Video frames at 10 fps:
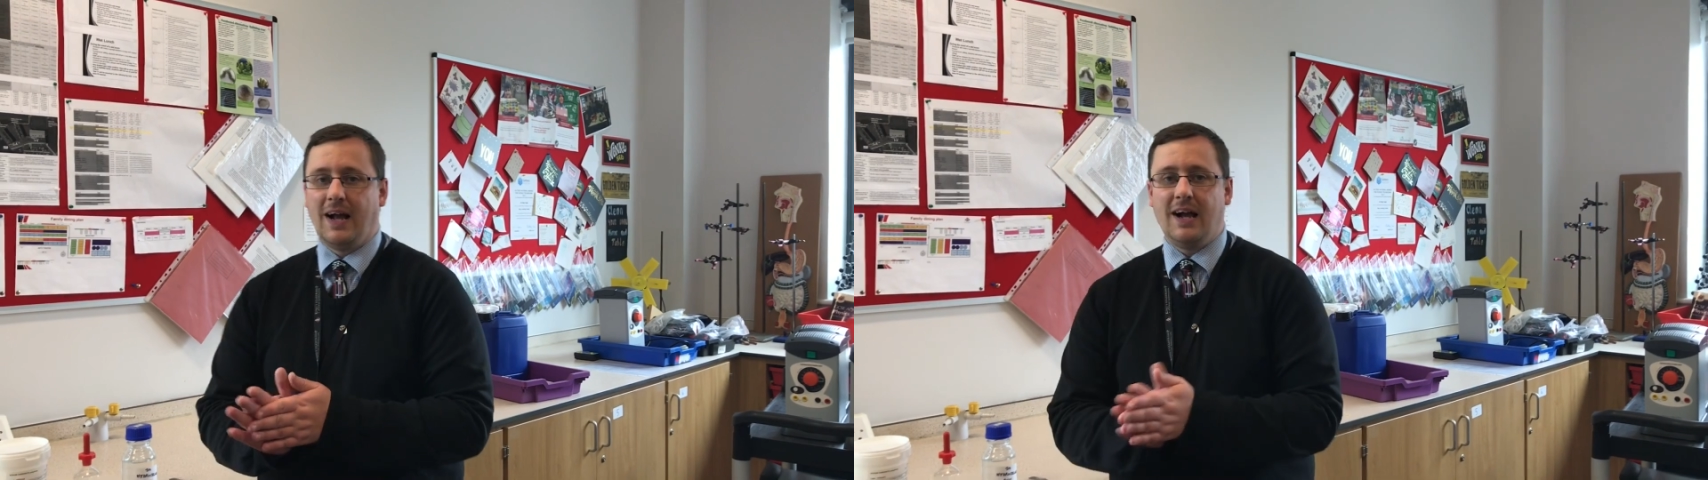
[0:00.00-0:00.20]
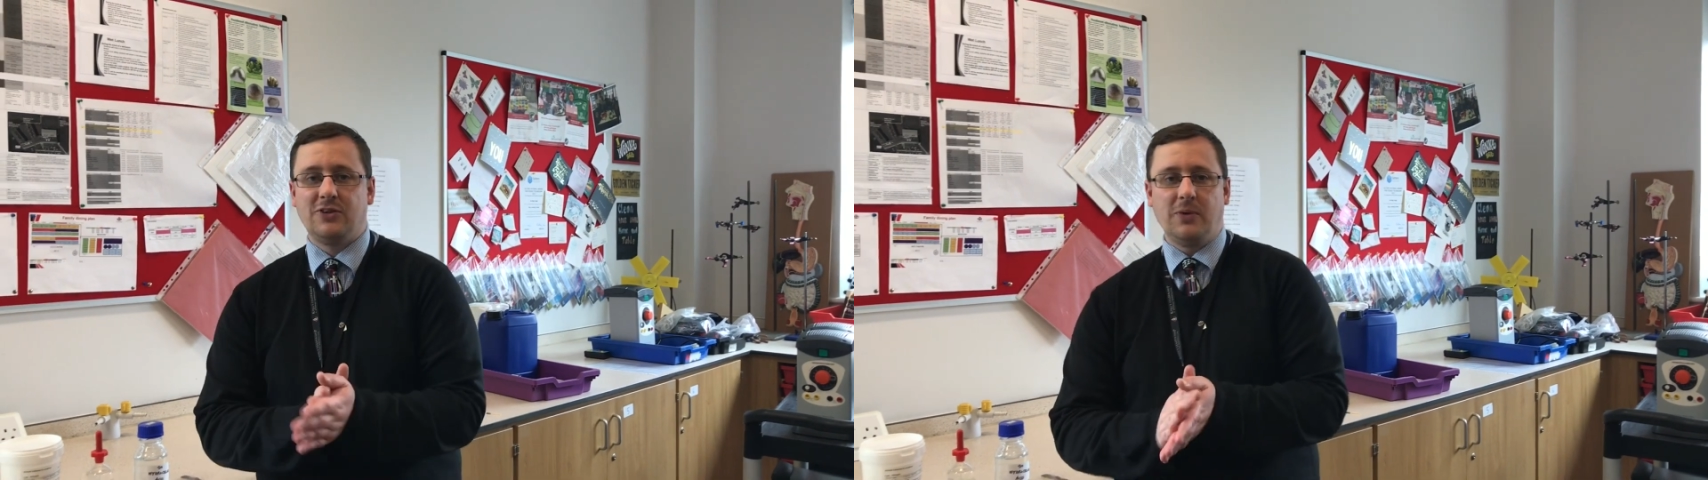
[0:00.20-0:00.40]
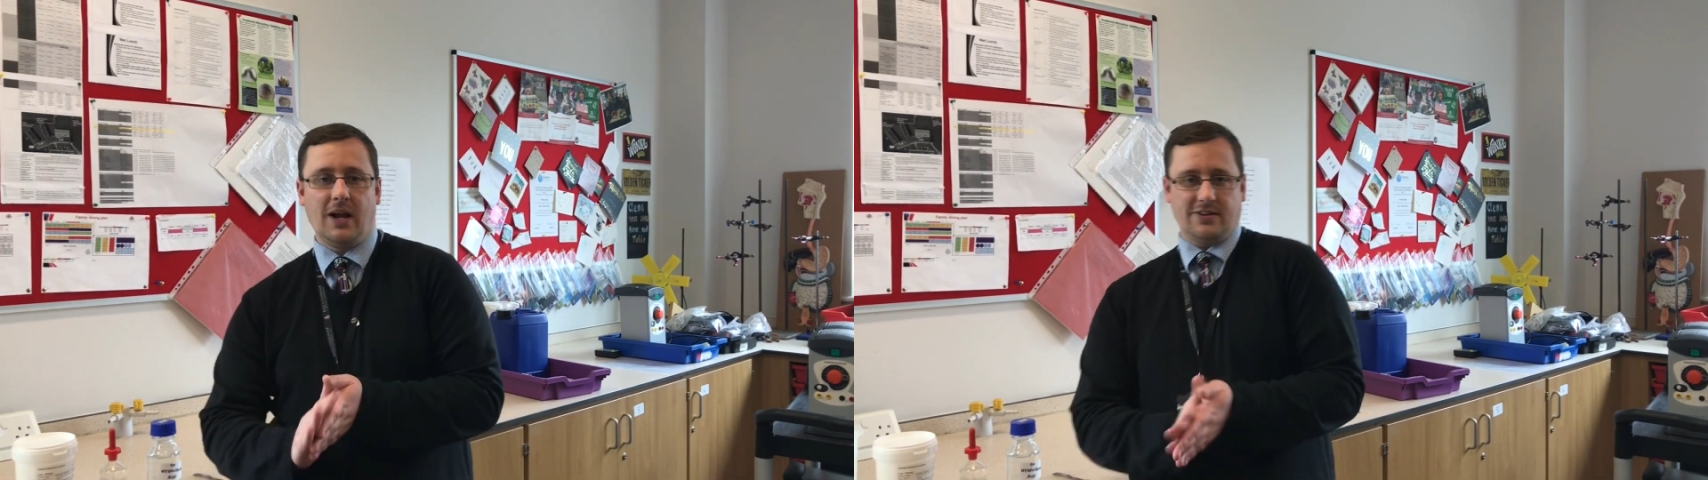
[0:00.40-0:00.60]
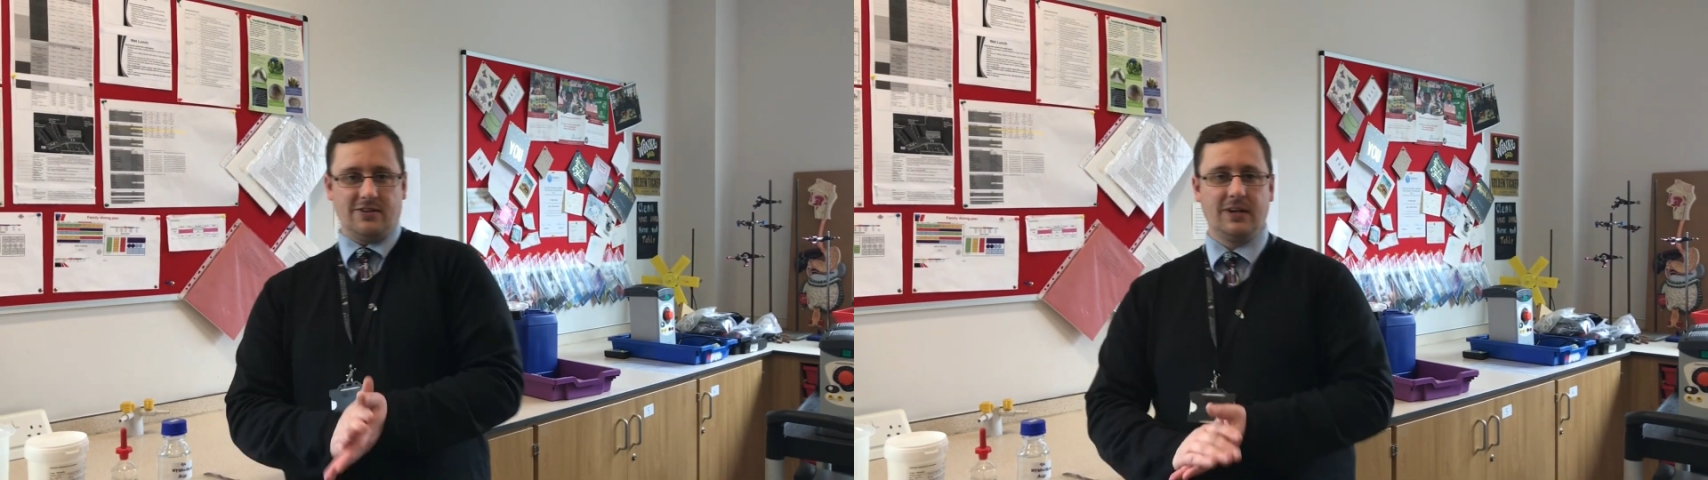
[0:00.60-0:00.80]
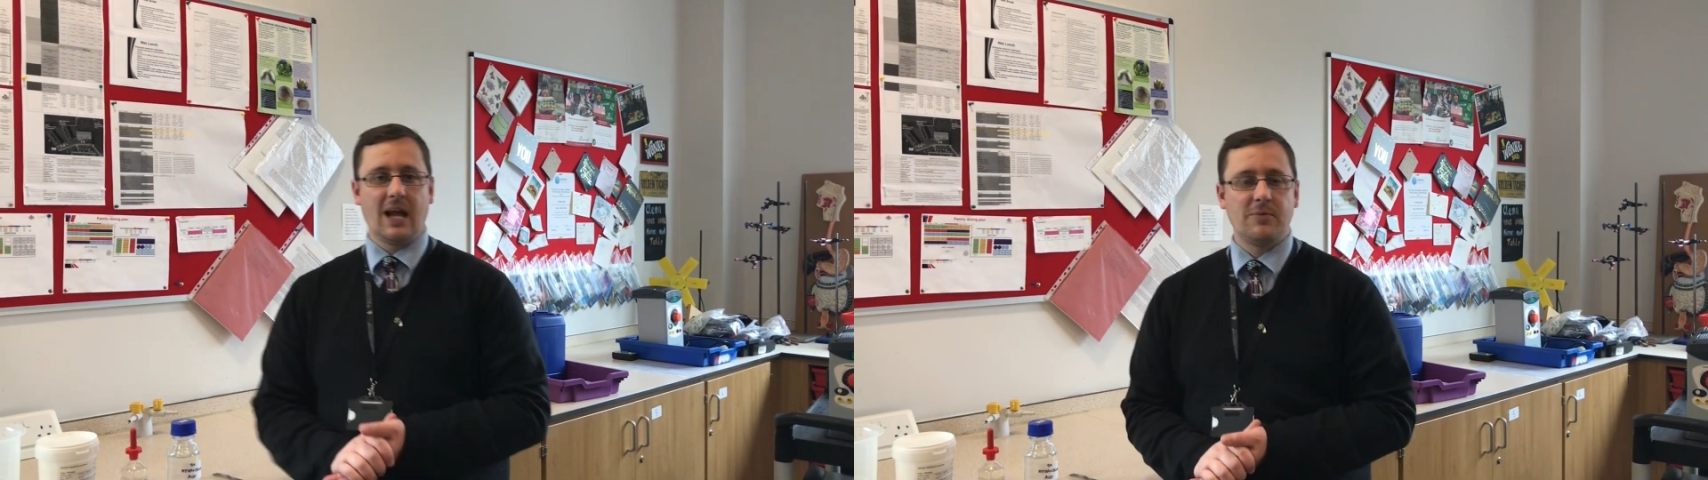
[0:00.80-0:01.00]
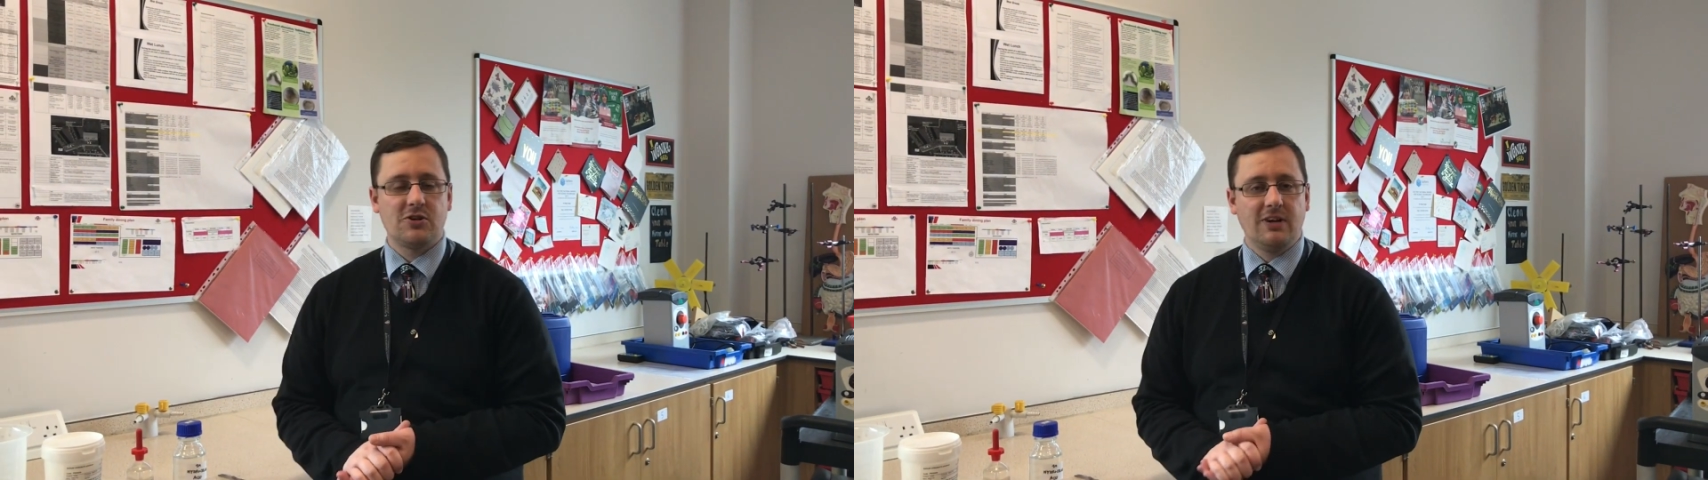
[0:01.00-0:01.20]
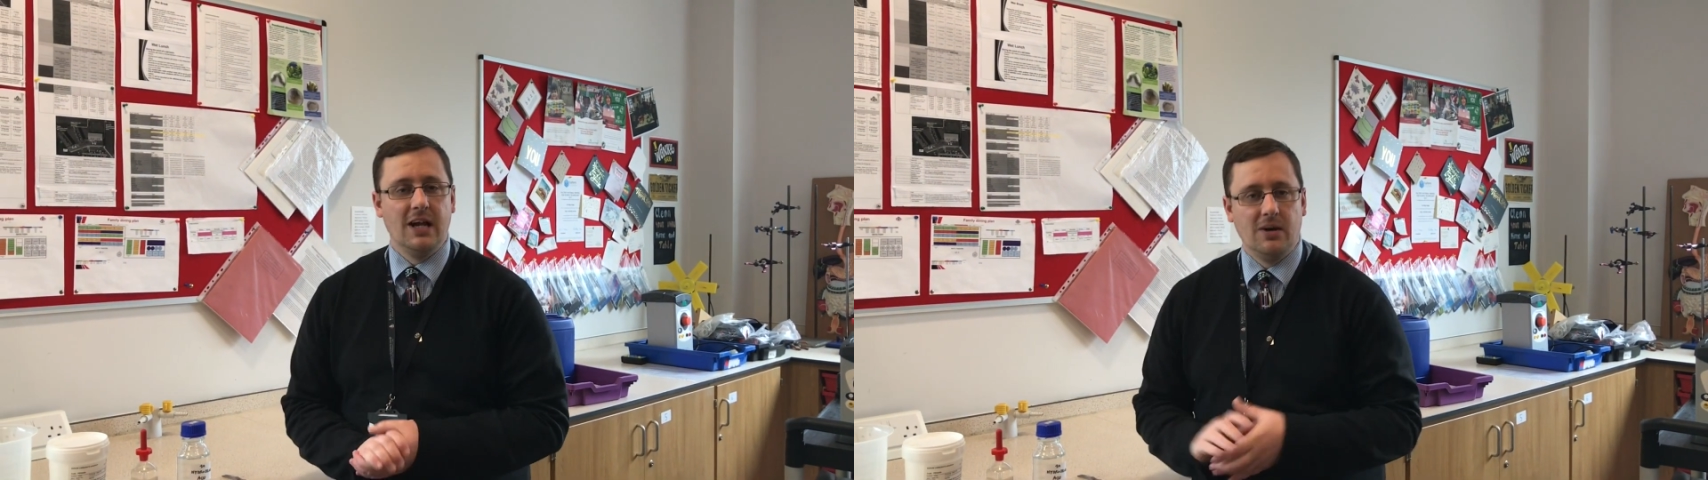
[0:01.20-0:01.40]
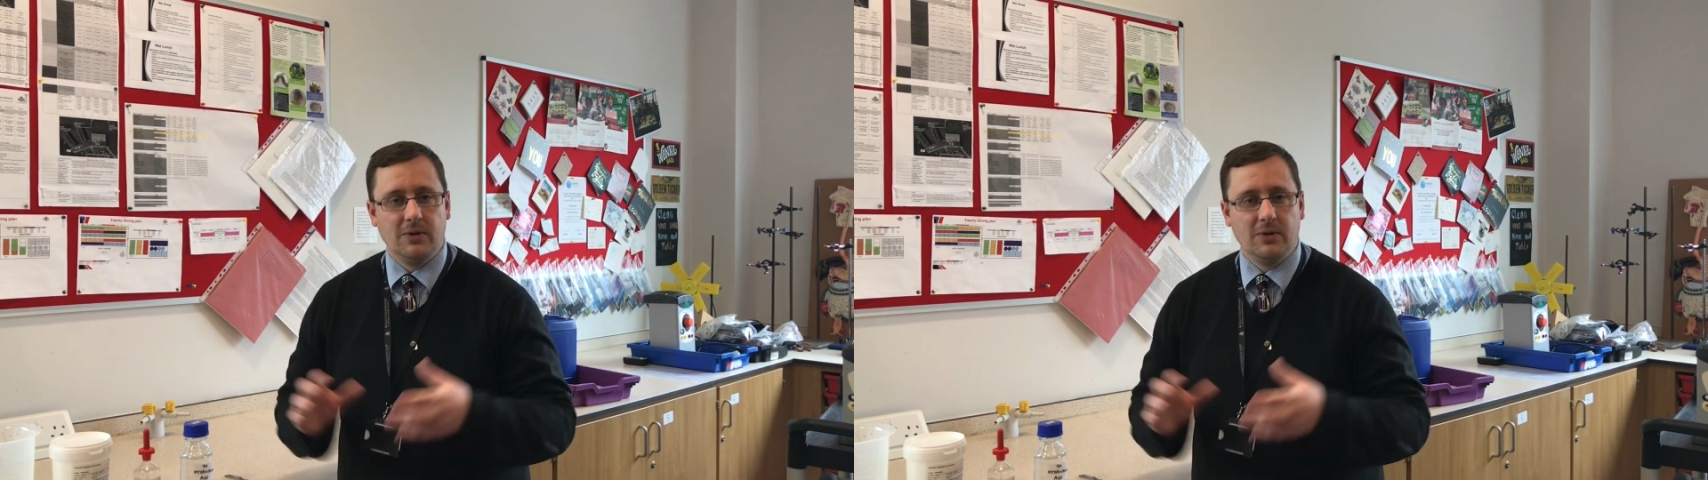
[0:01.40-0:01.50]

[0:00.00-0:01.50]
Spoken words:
as we like to do in chemistry,